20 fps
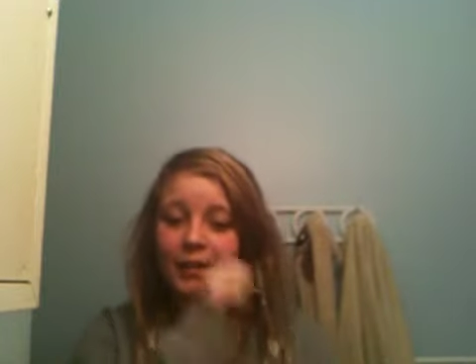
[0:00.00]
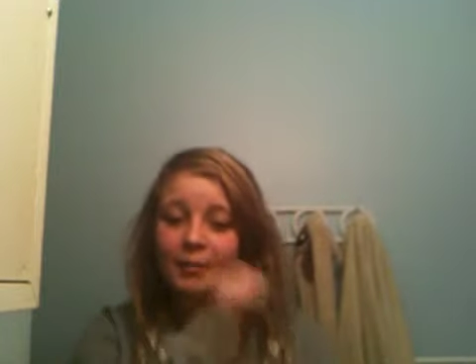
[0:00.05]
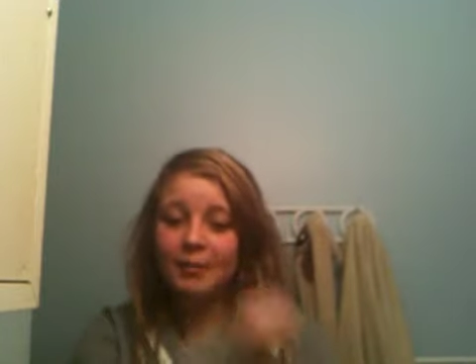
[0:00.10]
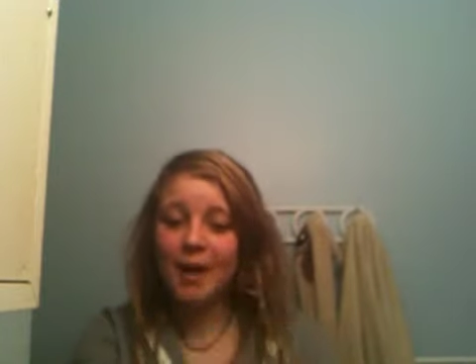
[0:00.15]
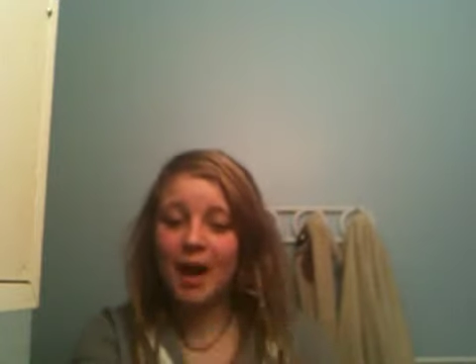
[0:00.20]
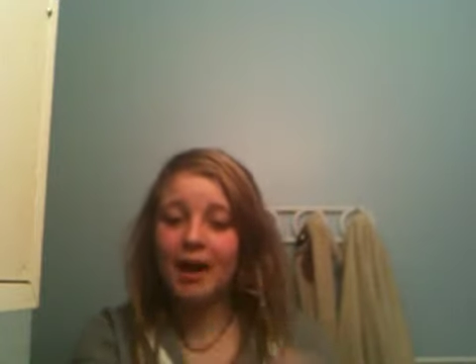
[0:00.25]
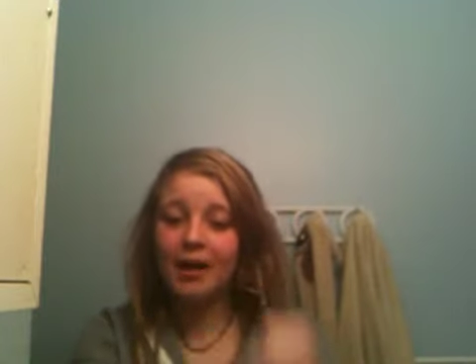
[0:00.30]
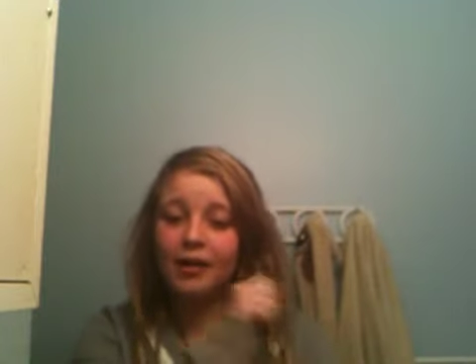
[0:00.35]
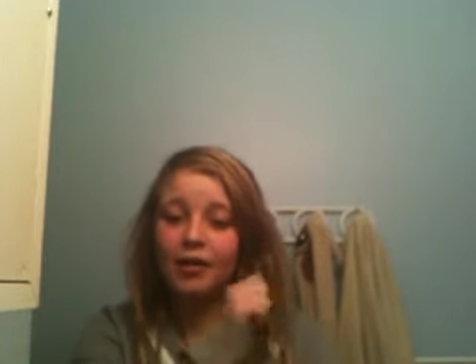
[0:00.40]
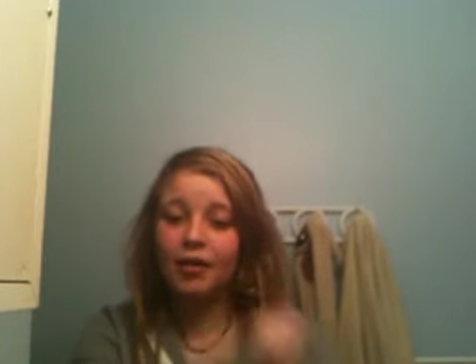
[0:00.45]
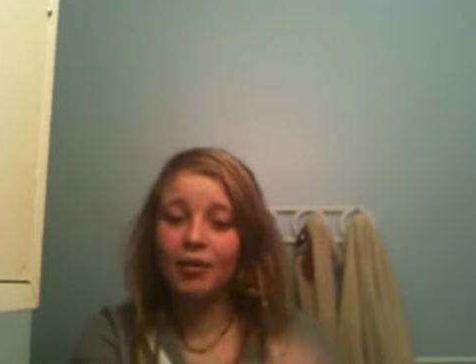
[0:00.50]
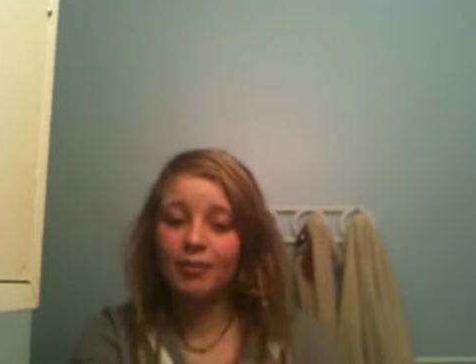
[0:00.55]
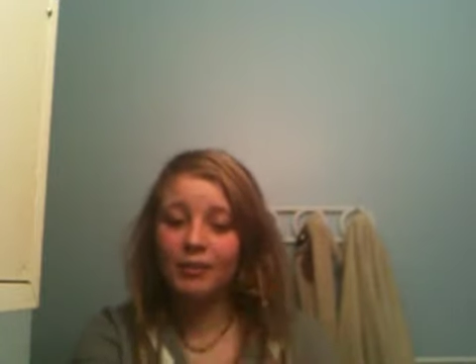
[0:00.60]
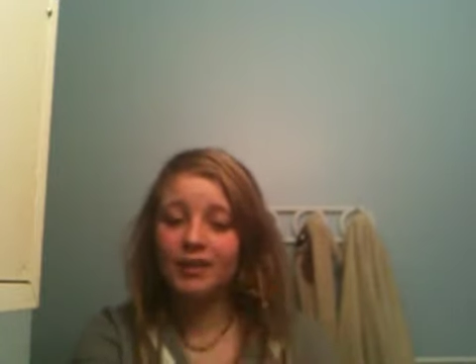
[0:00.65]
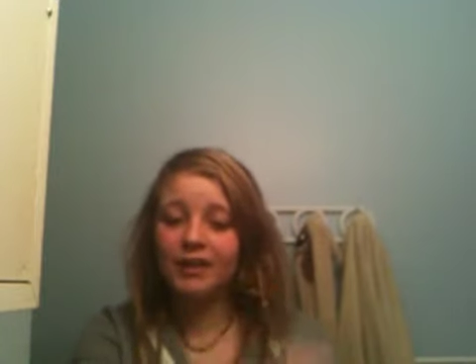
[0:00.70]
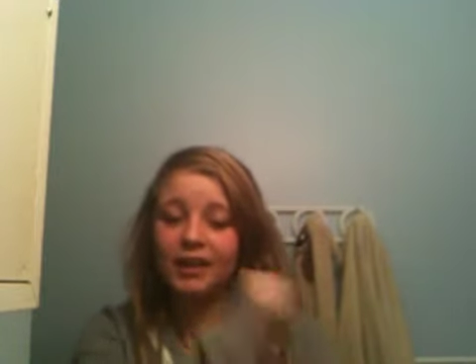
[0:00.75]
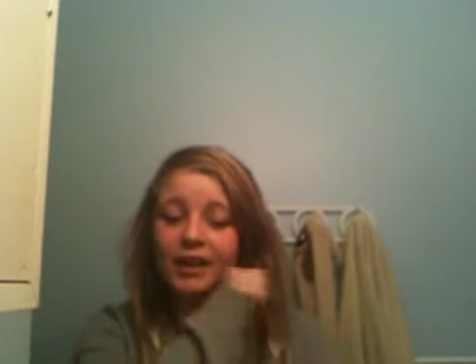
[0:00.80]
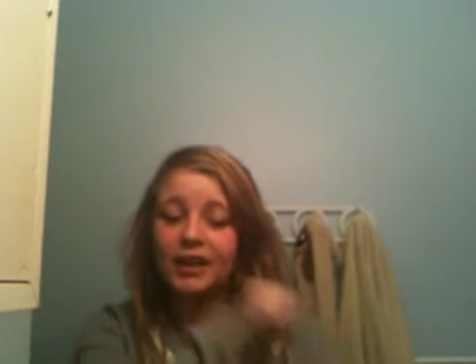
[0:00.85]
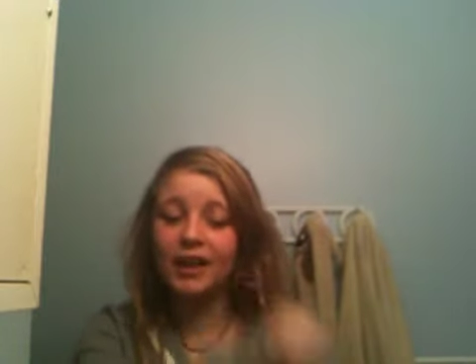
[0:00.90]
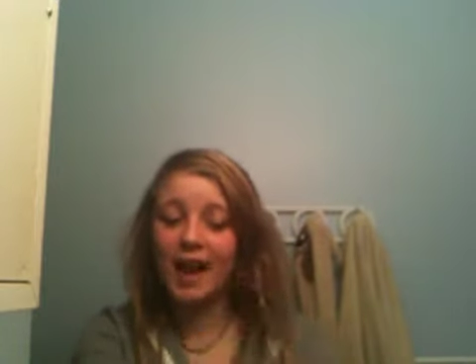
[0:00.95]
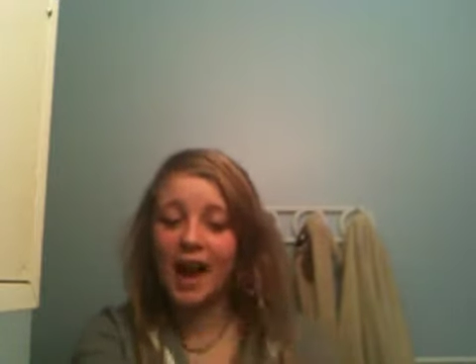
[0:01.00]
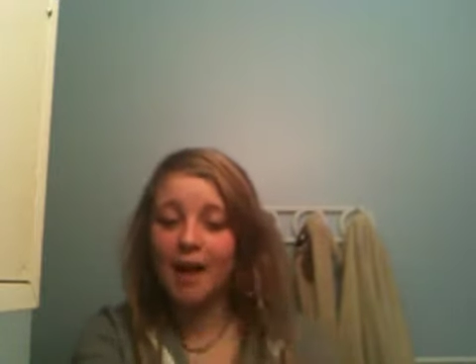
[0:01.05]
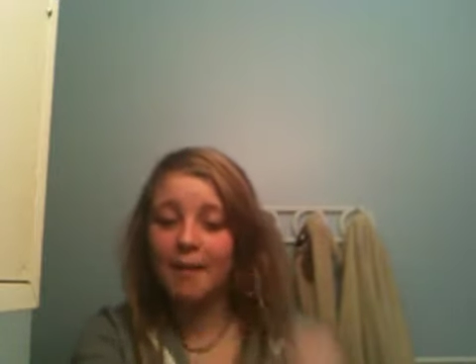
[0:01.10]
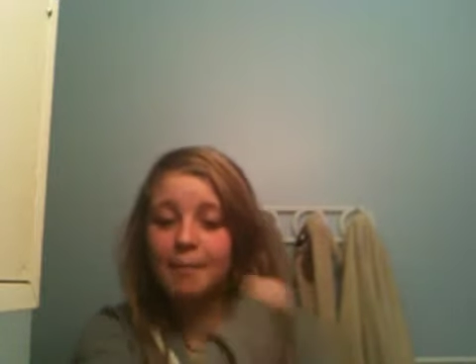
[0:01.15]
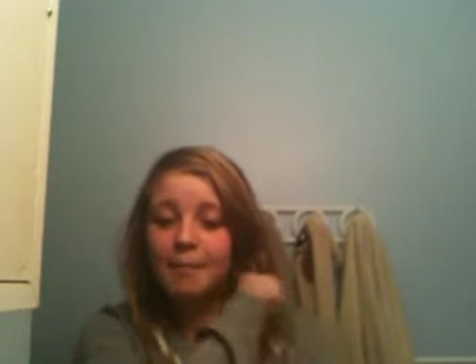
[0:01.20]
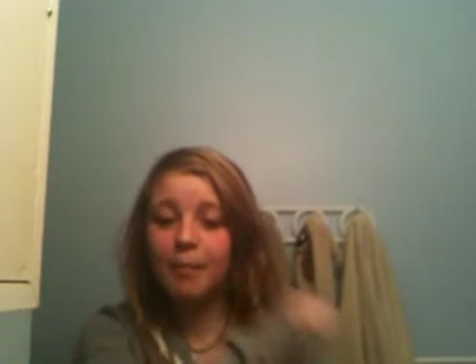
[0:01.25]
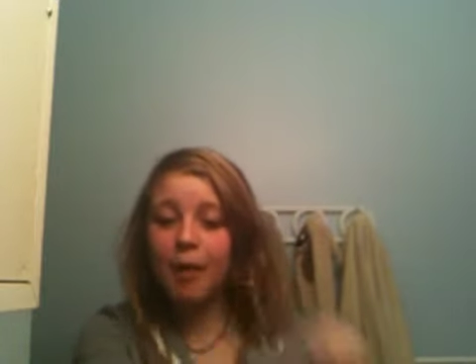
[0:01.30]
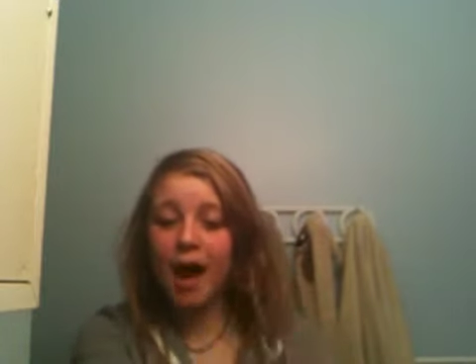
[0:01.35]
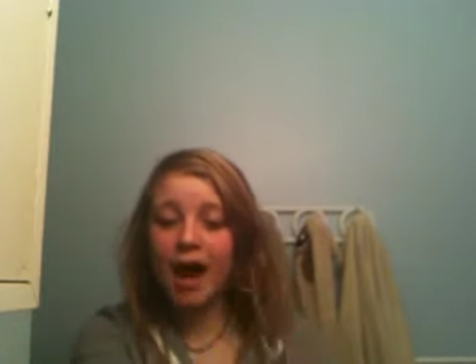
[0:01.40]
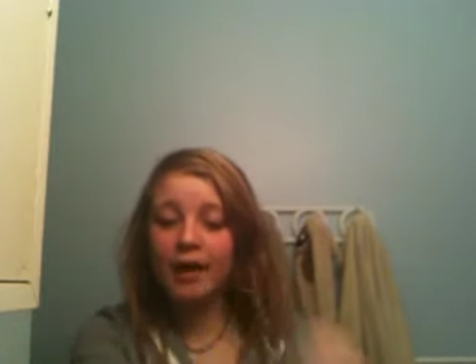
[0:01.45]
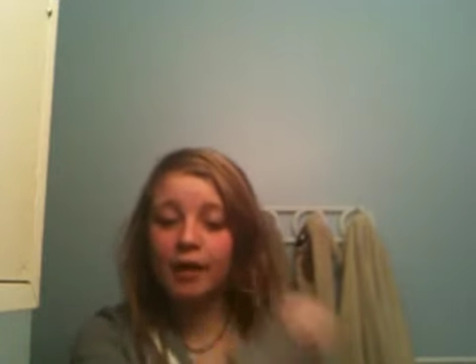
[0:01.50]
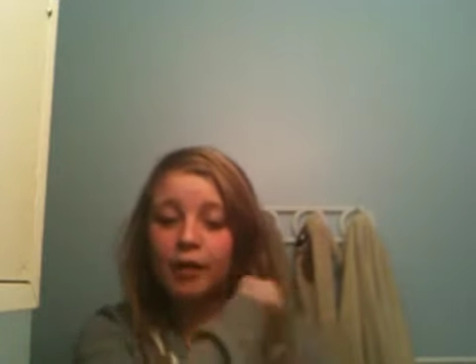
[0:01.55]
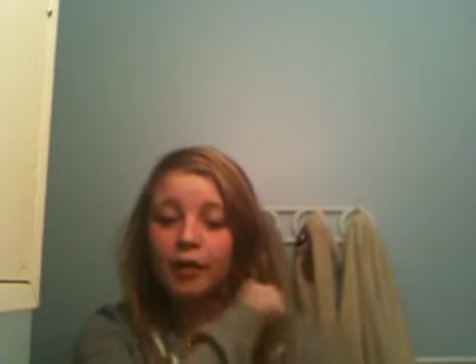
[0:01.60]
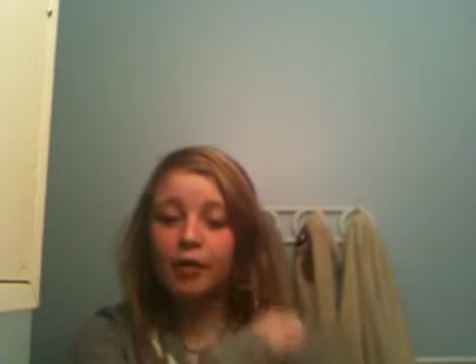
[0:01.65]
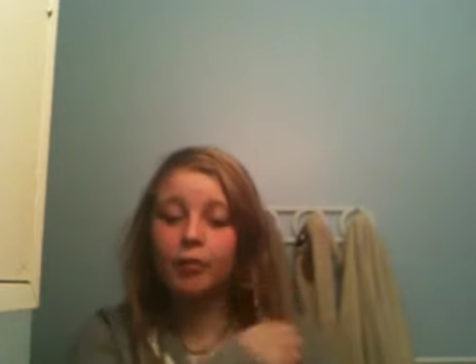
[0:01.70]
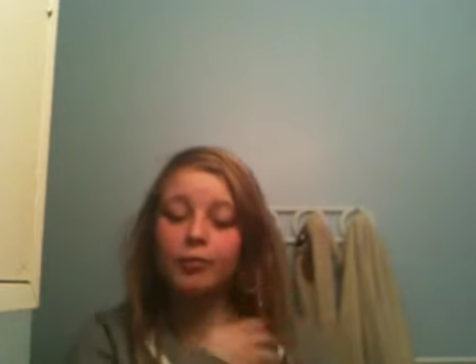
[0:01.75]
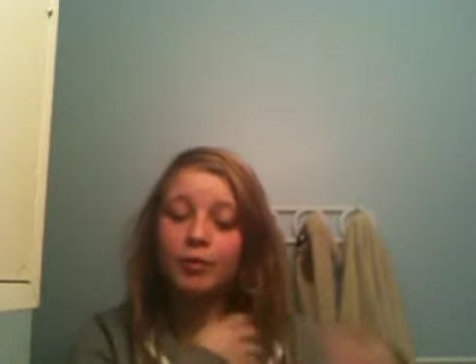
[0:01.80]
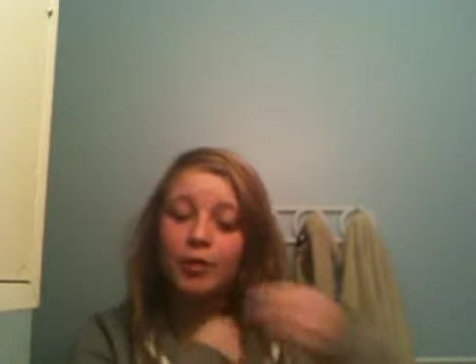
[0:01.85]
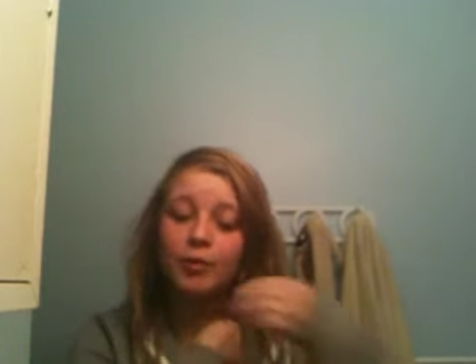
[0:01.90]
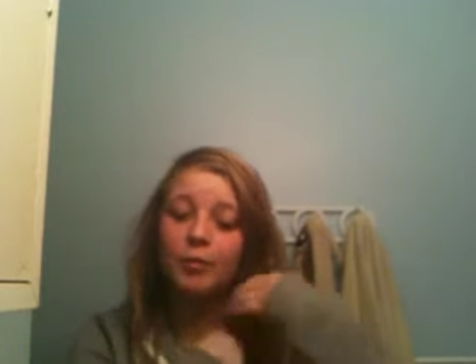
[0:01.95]
back comb until you can't back
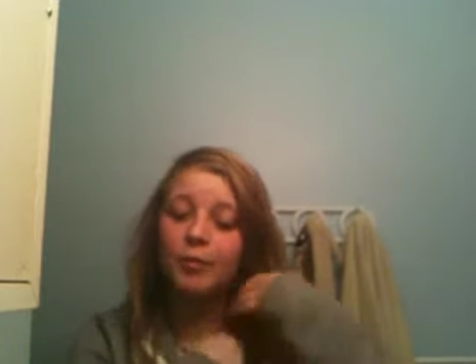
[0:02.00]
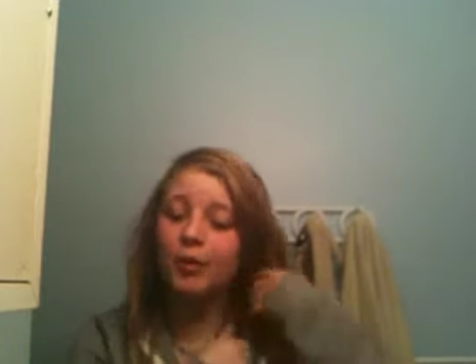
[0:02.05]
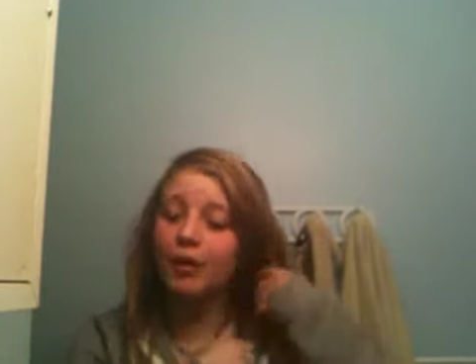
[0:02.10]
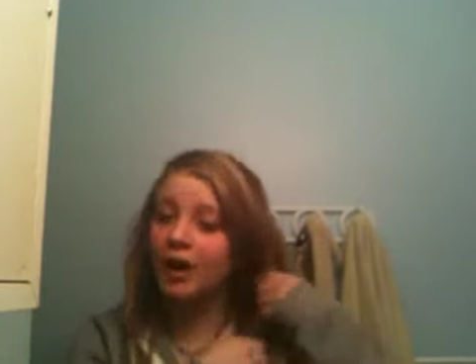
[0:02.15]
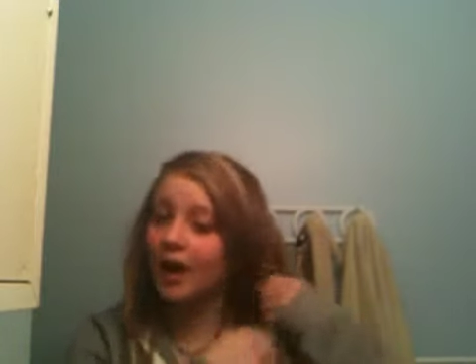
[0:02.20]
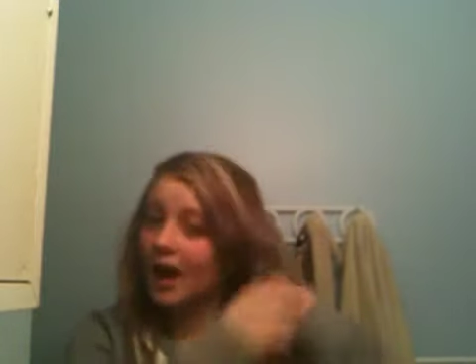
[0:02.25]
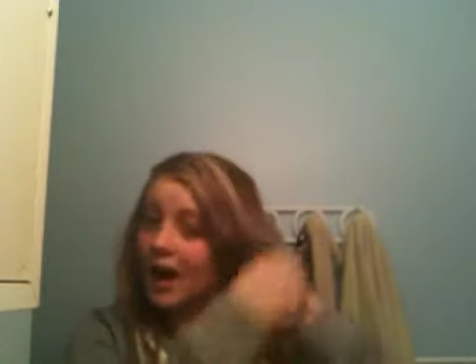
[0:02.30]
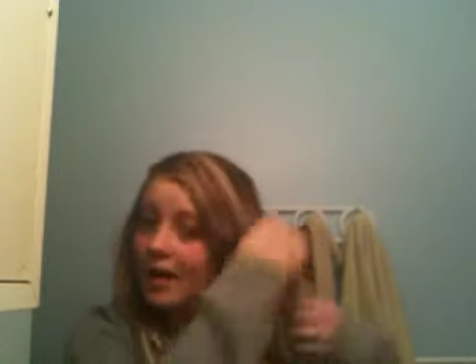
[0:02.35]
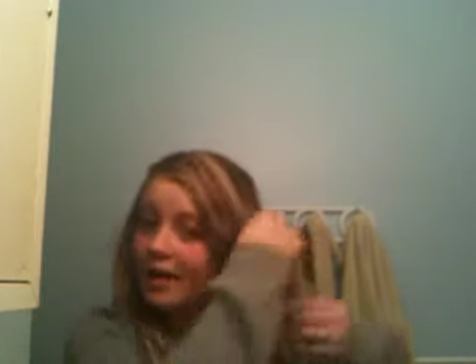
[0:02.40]
comb no more,